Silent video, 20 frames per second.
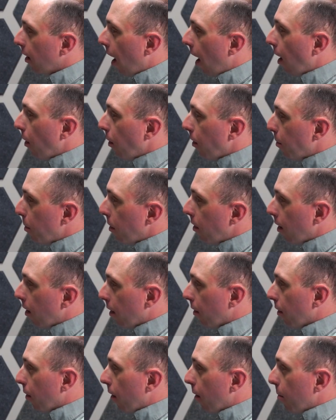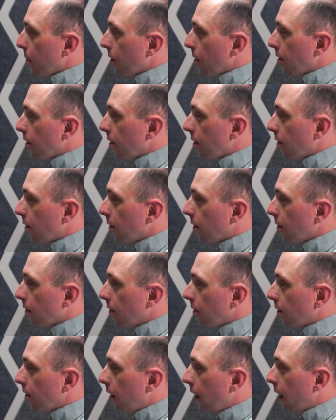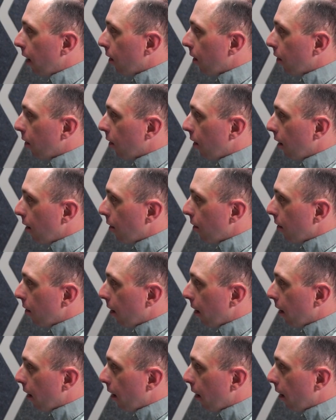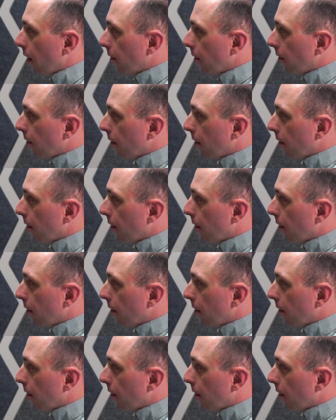how it's been done throughout most of English history. I'm